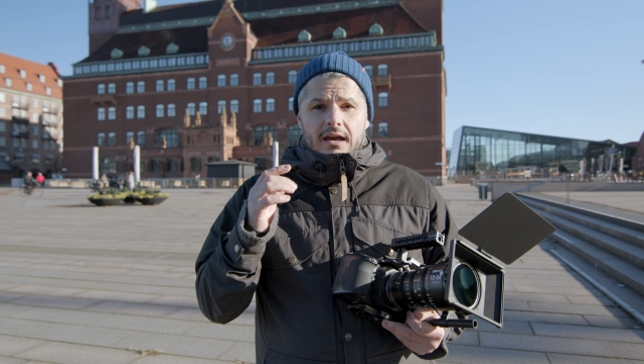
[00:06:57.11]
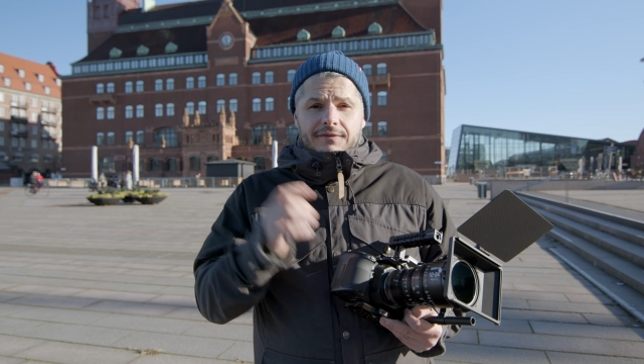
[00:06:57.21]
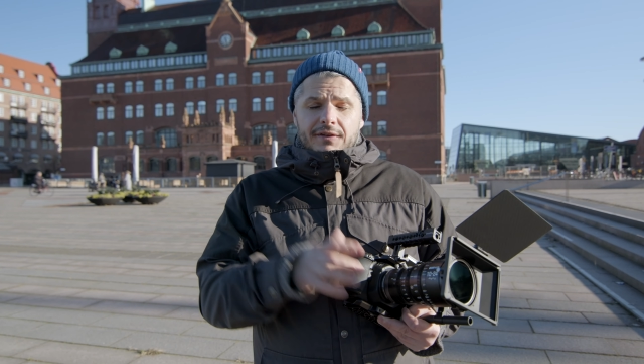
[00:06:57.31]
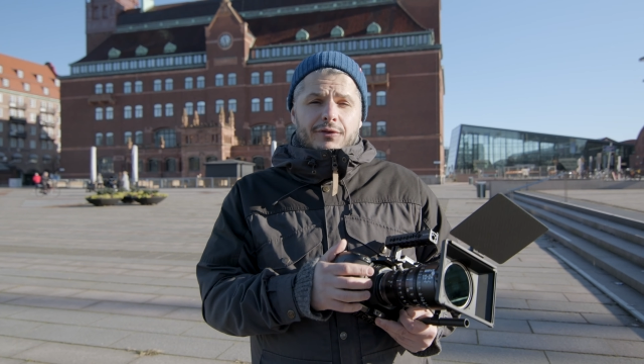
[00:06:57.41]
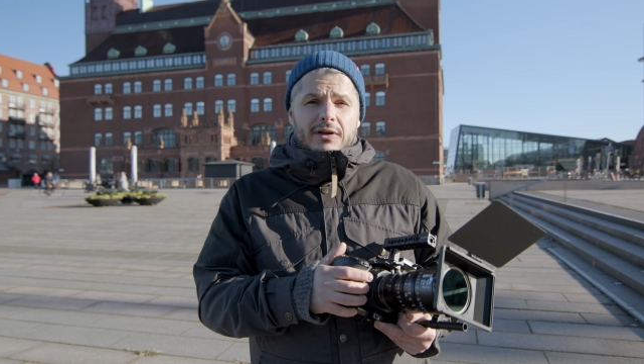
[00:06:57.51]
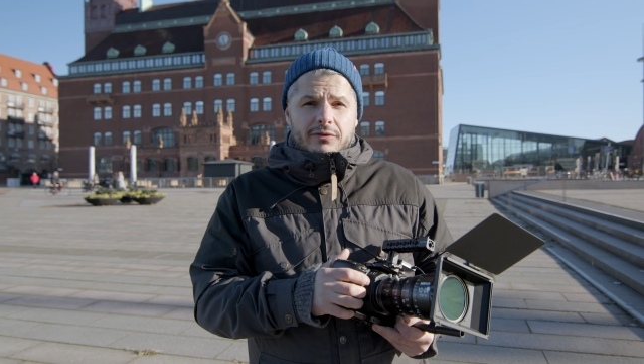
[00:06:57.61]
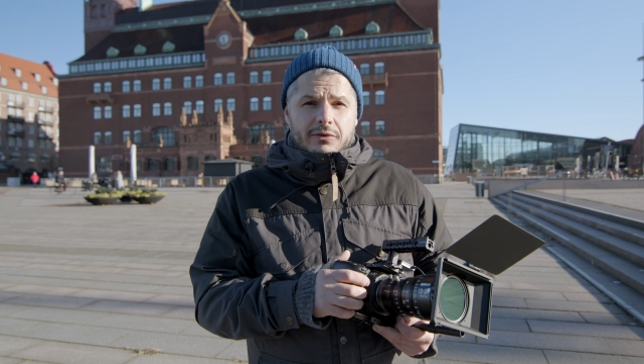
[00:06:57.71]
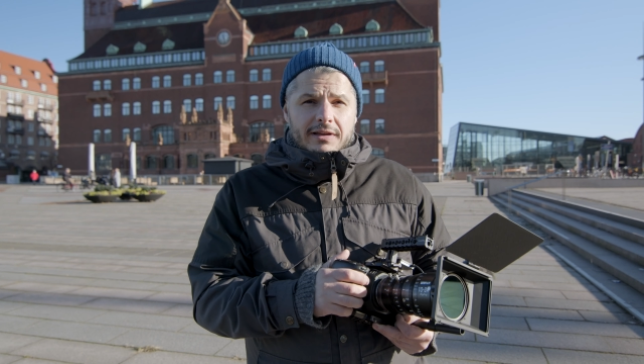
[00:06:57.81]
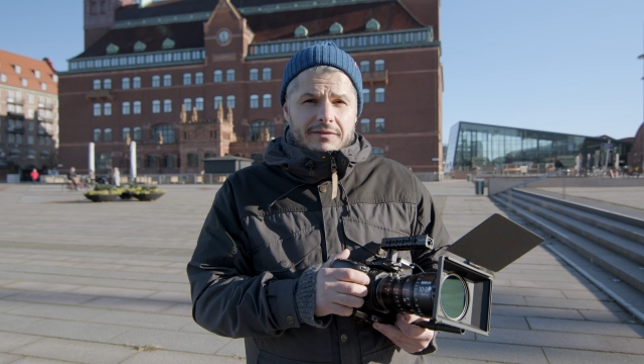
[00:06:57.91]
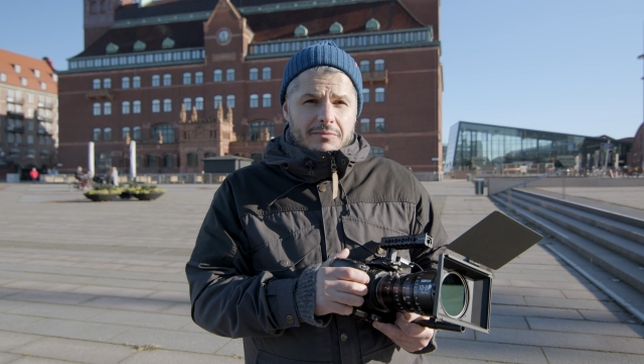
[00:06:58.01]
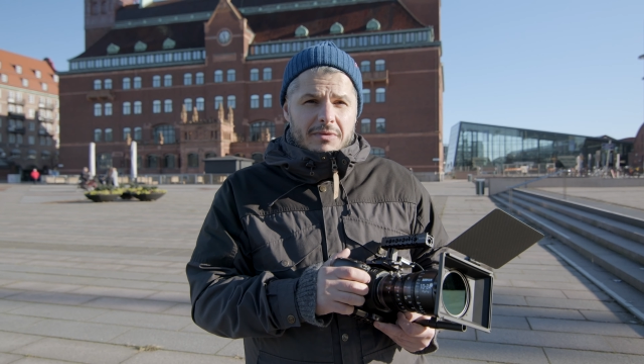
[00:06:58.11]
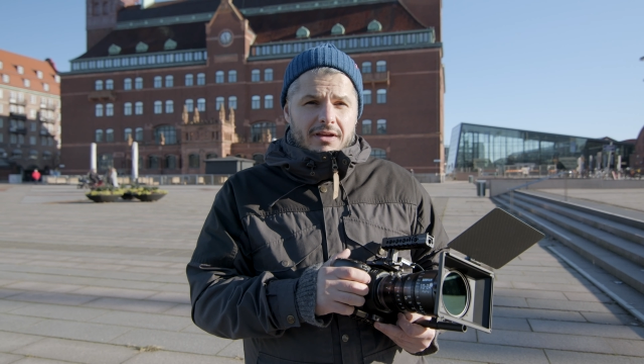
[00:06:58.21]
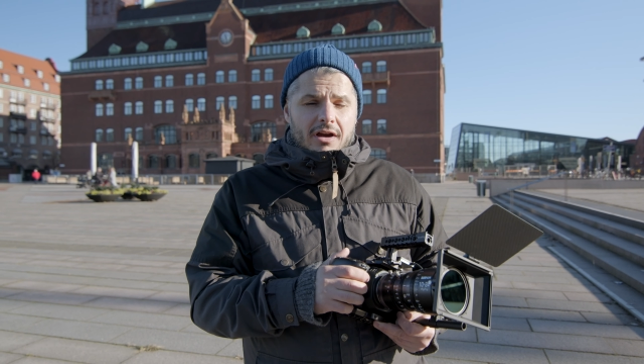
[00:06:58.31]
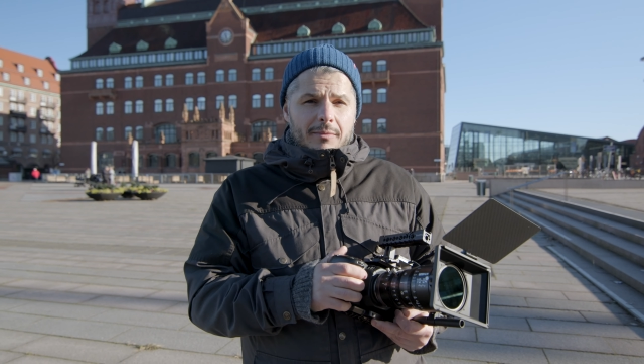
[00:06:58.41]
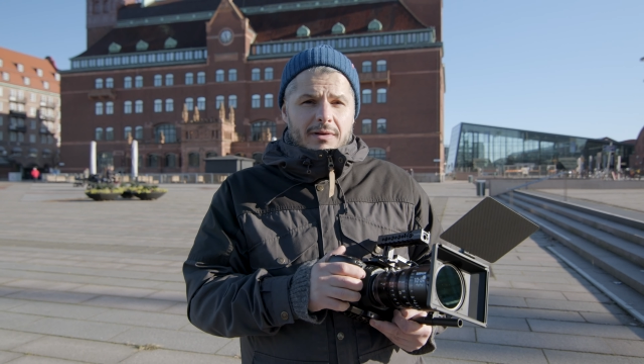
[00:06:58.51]
feel free to leave them in the
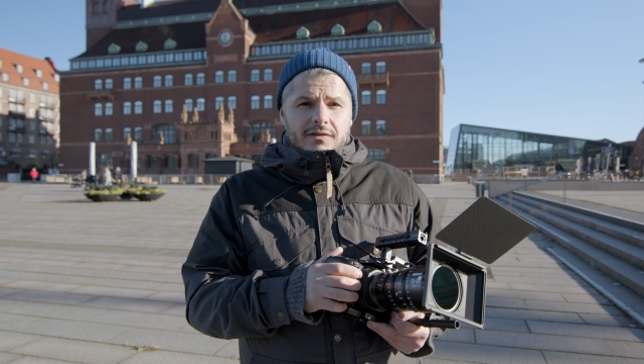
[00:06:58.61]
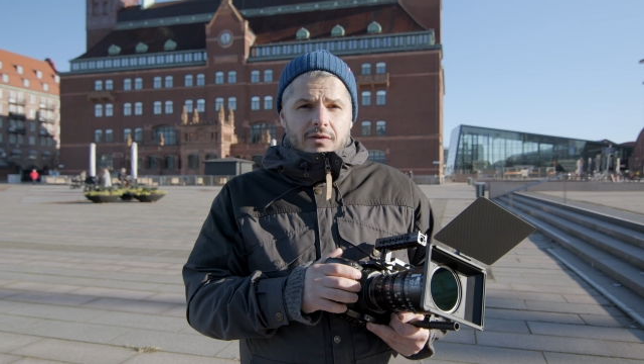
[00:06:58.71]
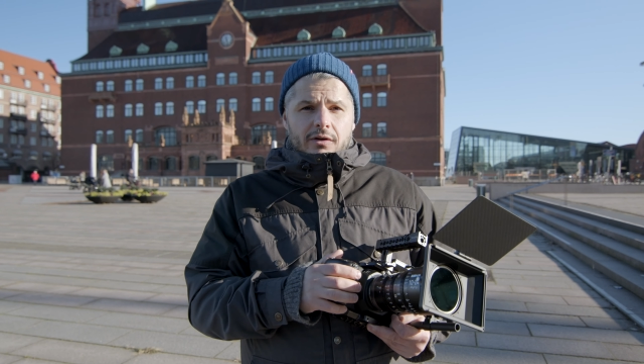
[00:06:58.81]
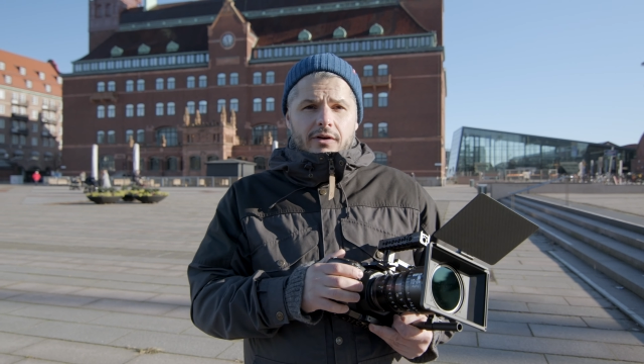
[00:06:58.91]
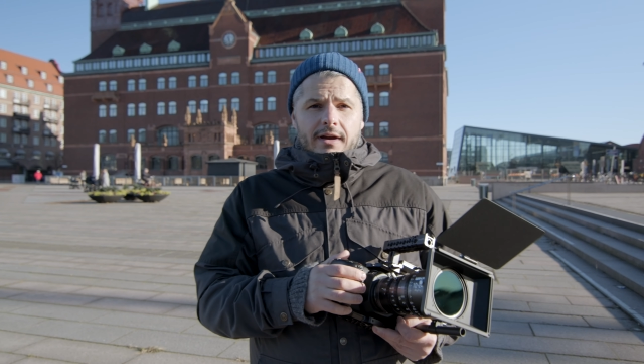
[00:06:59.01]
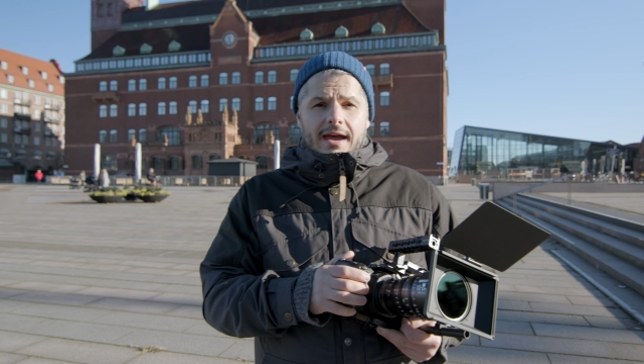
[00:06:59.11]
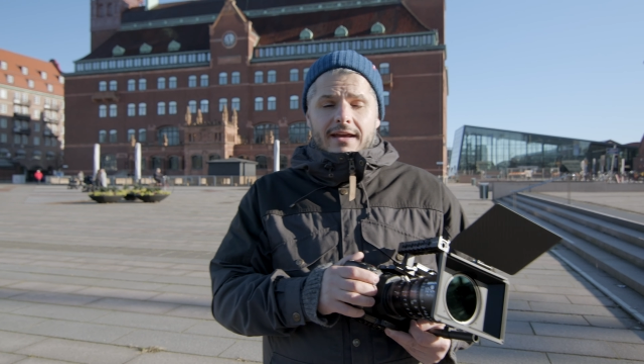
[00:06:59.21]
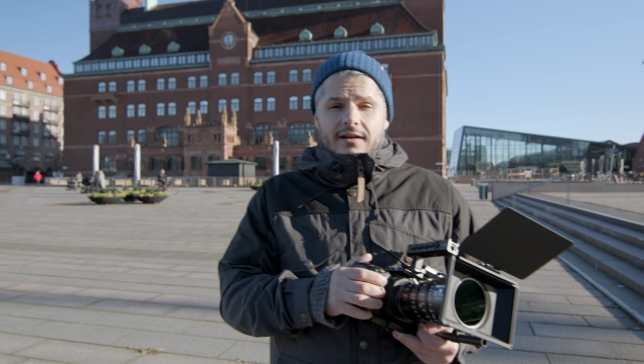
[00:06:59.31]
comments or add